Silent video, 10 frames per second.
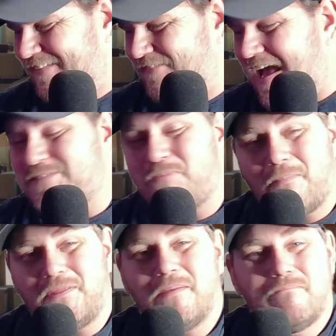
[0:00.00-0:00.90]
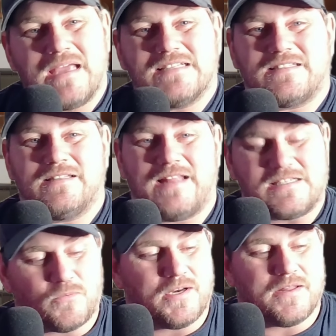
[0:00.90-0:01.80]
that's probably the biggest
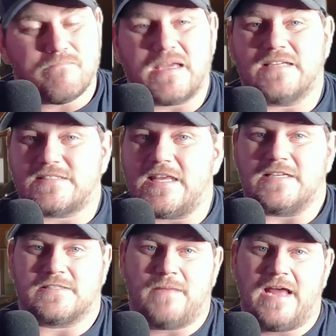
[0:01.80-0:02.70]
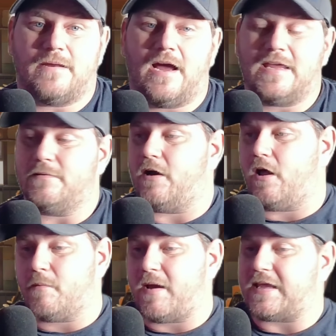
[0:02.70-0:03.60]
that's one of the biggest things, man. I
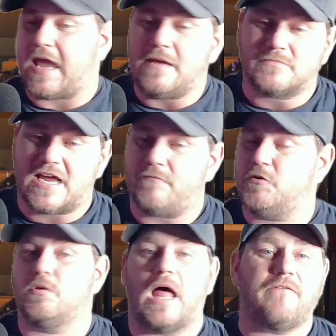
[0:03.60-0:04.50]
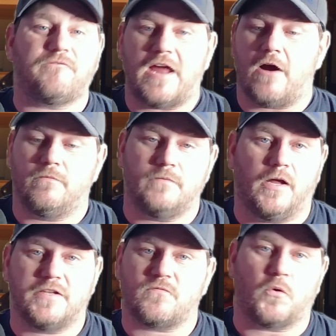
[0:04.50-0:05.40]
all of my games have new life now
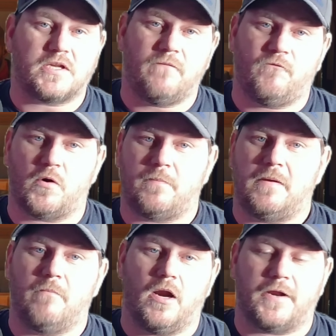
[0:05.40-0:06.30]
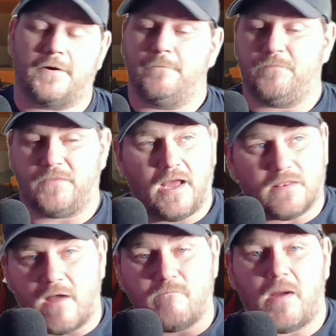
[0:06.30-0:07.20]
on this 1440p monitor. I
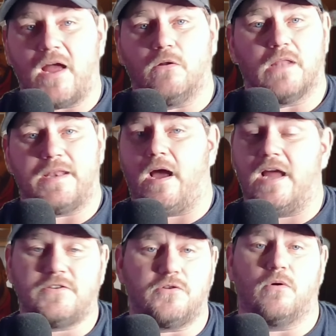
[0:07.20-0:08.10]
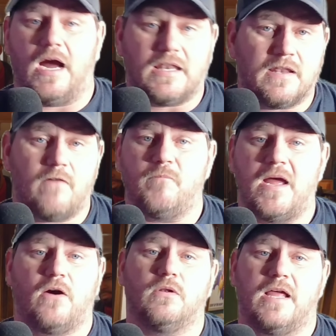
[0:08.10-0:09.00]
love my OLED. I do. I love
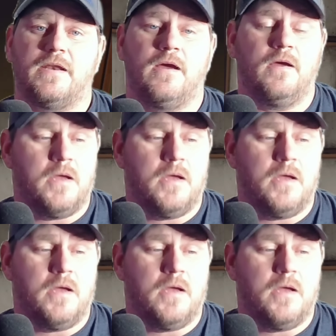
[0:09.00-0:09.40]
my OLED.